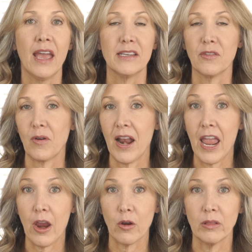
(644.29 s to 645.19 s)
different
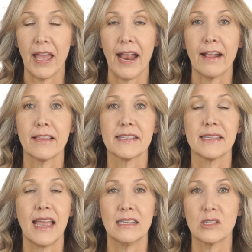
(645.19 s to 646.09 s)
hair lengths,
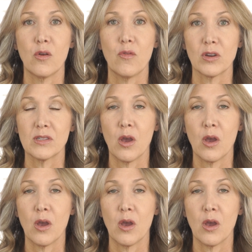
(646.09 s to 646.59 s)
and so forth.